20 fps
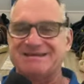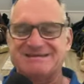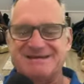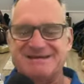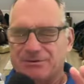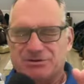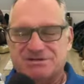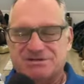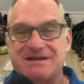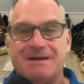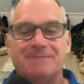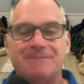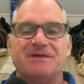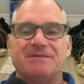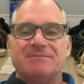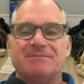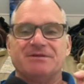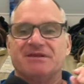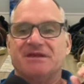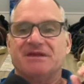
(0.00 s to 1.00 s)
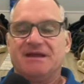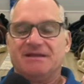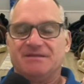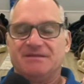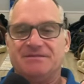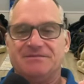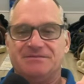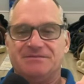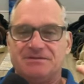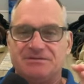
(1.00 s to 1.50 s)
time or something. But
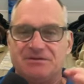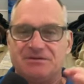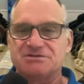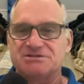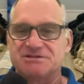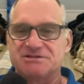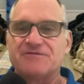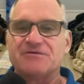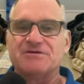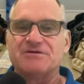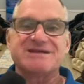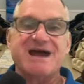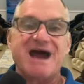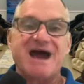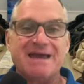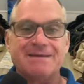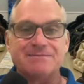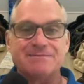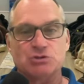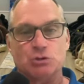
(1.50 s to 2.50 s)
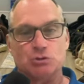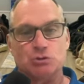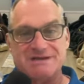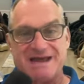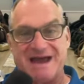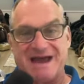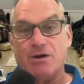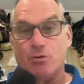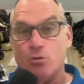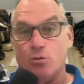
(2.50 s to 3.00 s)
th there's different time zones
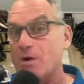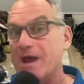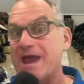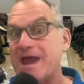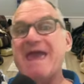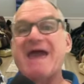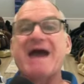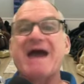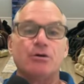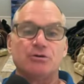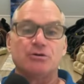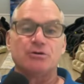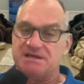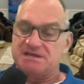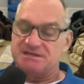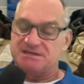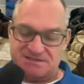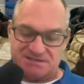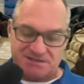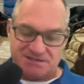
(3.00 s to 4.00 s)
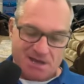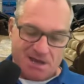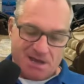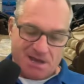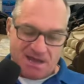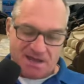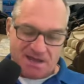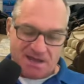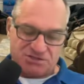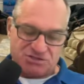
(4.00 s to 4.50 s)
out way out east
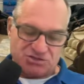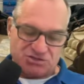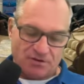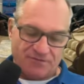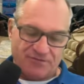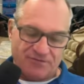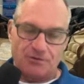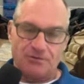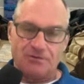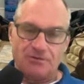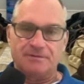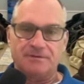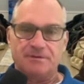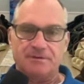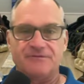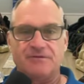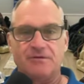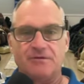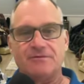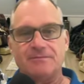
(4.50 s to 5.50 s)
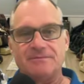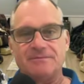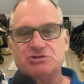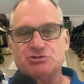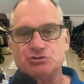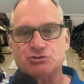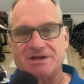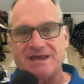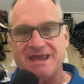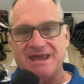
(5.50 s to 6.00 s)
and so if you're if you're from
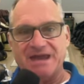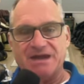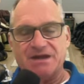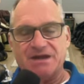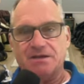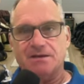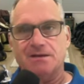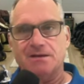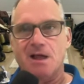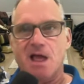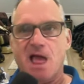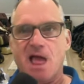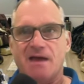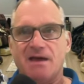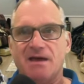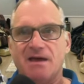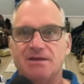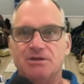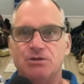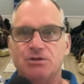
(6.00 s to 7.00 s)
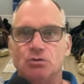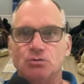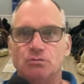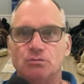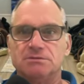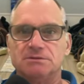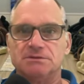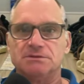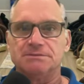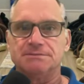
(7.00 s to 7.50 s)
Eastern Canada, uh, you know.
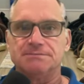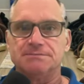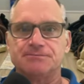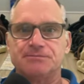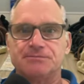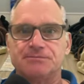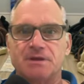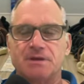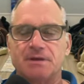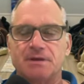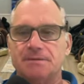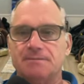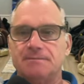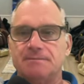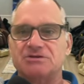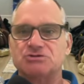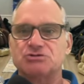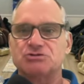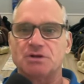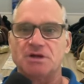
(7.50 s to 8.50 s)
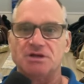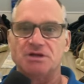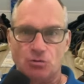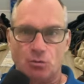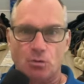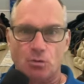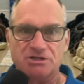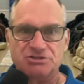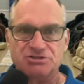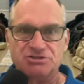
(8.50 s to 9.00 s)
Uh, uh, make sure and you're
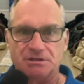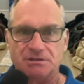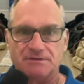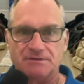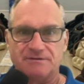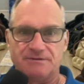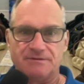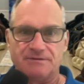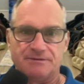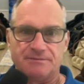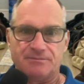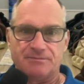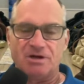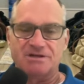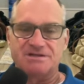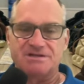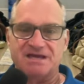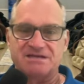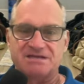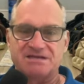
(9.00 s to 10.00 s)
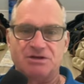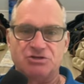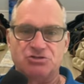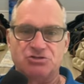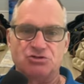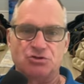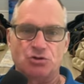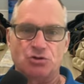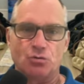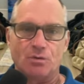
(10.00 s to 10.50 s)
watching the, the, the, broadcast make sure
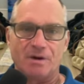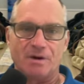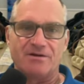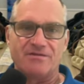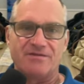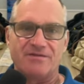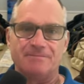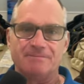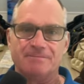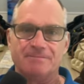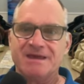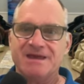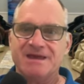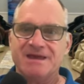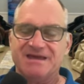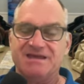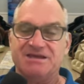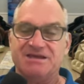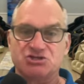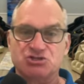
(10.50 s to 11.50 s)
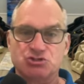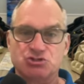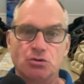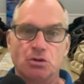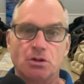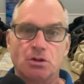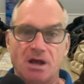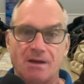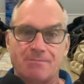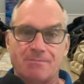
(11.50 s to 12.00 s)
you're aware that it is two
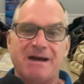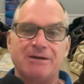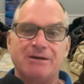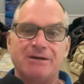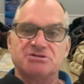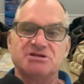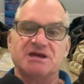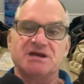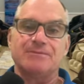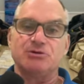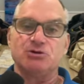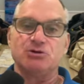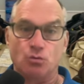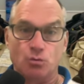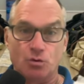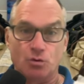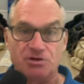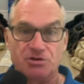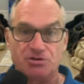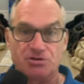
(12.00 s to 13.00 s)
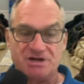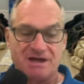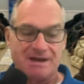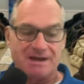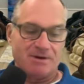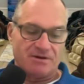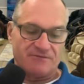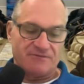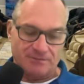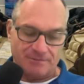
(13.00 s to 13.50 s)
o'clock mountain time and you'll work your time
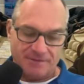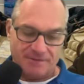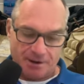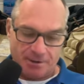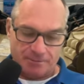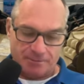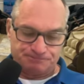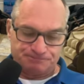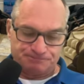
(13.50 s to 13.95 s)
out from there